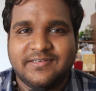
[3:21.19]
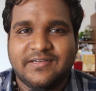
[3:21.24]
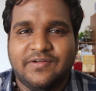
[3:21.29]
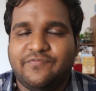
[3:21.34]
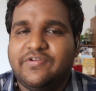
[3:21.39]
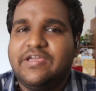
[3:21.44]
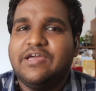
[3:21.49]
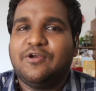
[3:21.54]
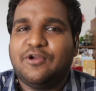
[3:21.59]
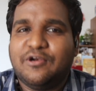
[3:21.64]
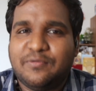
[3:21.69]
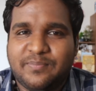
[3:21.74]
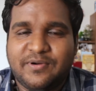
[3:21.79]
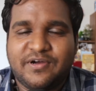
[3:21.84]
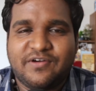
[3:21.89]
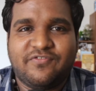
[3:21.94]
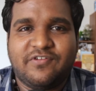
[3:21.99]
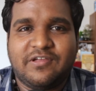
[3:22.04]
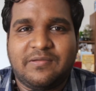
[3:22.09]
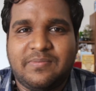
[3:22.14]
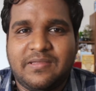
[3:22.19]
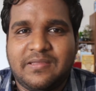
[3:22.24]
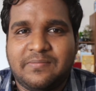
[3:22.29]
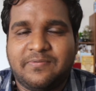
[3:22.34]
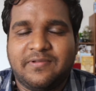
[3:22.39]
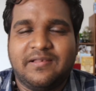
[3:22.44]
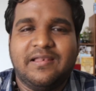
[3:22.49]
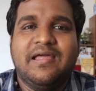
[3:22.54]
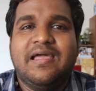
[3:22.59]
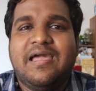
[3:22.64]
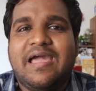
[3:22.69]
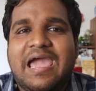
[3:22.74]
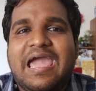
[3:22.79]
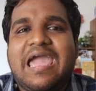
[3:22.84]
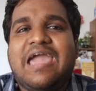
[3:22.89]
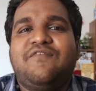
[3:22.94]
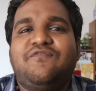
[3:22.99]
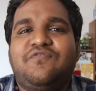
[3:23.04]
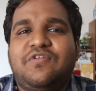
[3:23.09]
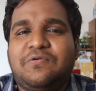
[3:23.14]
We are not perfect people.
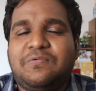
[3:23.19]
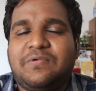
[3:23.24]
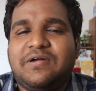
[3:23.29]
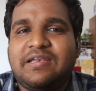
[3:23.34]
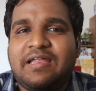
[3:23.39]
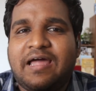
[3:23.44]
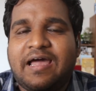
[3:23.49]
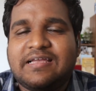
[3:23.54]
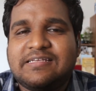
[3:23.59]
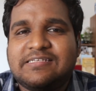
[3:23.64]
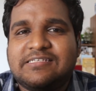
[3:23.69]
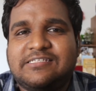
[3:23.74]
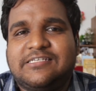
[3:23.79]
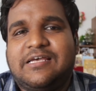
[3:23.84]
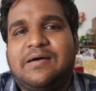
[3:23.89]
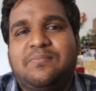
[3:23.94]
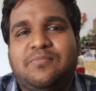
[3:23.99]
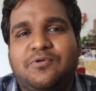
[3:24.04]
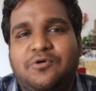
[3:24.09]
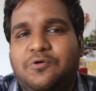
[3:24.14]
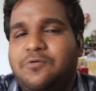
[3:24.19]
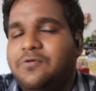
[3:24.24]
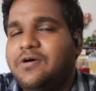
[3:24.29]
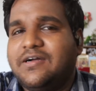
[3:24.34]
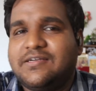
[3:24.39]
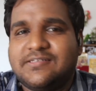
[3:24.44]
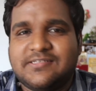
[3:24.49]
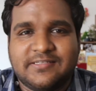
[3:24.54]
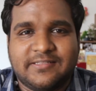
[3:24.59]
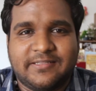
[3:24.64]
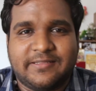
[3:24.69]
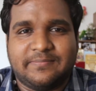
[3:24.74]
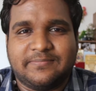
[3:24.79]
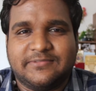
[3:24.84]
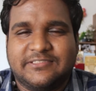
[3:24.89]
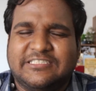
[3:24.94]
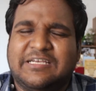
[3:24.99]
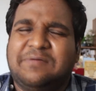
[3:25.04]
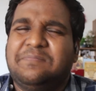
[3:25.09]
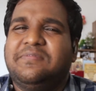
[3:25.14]
Everyone has some quirks in them,
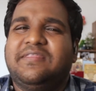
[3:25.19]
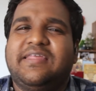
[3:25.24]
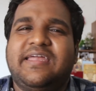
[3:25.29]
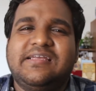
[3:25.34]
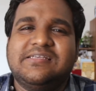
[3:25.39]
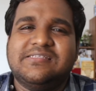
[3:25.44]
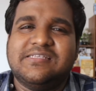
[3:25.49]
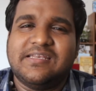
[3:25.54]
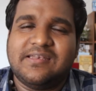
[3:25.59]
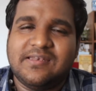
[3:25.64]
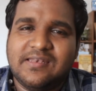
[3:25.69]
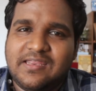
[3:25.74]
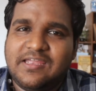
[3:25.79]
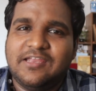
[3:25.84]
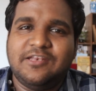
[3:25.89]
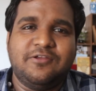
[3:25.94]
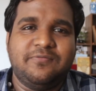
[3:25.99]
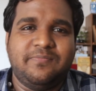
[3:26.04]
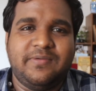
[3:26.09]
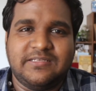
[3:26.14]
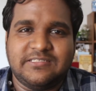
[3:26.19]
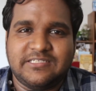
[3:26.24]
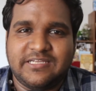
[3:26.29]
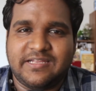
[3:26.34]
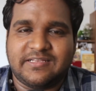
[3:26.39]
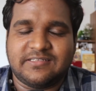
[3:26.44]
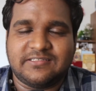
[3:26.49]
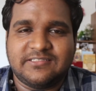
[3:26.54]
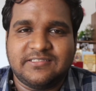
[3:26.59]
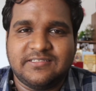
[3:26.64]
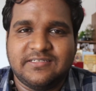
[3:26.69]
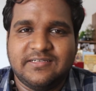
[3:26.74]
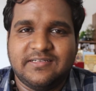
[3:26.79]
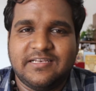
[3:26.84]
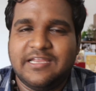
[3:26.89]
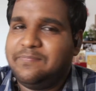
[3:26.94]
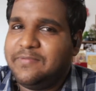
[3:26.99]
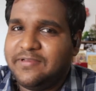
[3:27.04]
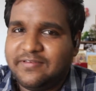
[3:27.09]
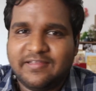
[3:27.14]
some things that need to be changed.
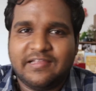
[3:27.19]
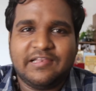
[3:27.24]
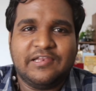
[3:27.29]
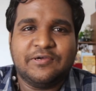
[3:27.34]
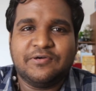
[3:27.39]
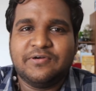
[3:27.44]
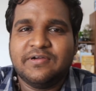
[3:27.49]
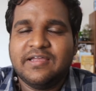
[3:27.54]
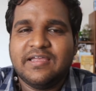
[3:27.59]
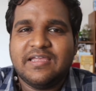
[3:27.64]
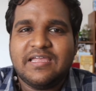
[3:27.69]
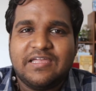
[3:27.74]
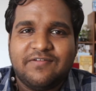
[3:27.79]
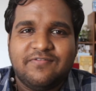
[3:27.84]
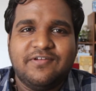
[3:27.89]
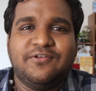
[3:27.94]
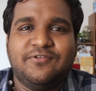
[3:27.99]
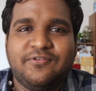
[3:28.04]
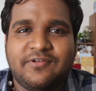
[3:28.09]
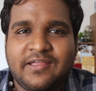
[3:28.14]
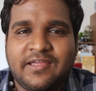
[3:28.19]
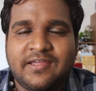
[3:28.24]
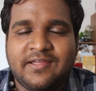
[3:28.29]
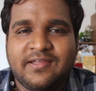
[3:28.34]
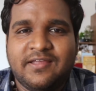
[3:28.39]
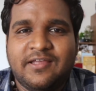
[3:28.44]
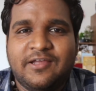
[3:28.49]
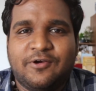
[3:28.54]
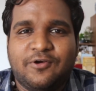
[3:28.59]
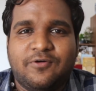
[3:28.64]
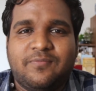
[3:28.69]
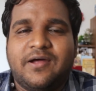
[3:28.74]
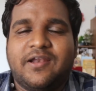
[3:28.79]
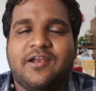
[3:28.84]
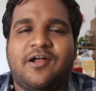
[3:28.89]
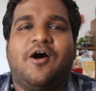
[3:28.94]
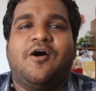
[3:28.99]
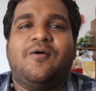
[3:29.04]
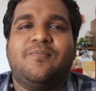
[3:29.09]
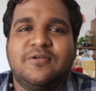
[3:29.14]
Let me tell you, even today, no matter
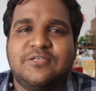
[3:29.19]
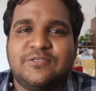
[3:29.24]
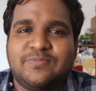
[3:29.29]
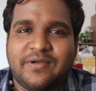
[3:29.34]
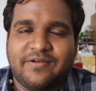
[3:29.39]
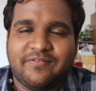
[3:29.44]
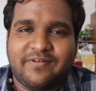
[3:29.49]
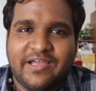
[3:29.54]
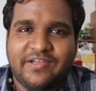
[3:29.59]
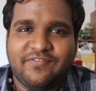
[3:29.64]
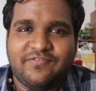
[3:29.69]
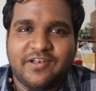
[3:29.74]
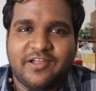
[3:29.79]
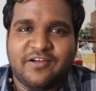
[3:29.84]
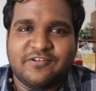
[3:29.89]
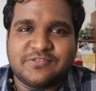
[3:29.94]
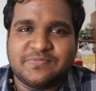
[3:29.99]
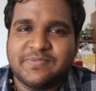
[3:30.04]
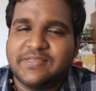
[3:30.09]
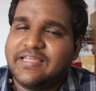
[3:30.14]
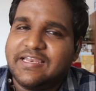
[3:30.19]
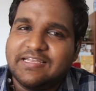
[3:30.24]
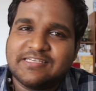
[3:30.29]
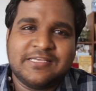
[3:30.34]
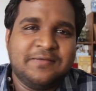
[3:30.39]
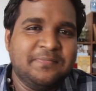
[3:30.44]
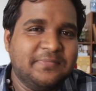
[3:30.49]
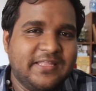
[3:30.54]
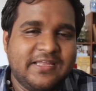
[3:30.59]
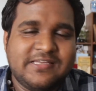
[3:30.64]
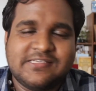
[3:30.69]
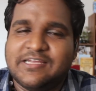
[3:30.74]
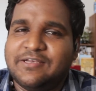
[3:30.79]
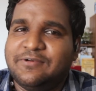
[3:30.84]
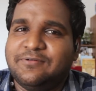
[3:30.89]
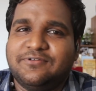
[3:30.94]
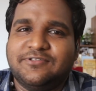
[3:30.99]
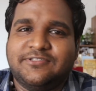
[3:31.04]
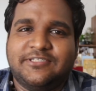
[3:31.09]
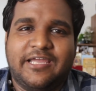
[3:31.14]
how much my wife loves me, there are some things I
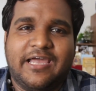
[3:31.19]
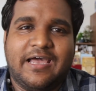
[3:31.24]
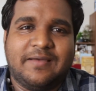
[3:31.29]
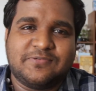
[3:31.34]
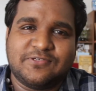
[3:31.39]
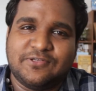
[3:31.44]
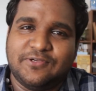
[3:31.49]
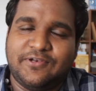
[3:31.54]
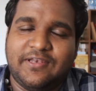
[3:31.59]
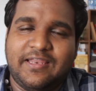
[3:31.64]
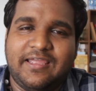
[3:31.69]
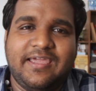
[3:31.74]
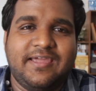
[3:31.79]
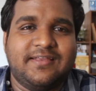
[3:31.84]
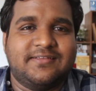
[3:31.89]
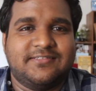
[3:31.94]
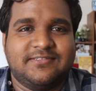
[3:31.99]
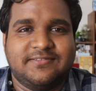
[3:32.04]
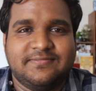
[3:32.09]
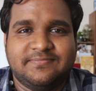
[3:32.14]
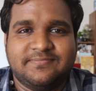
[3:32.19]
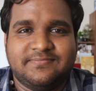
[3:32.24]
do she absolutely hates.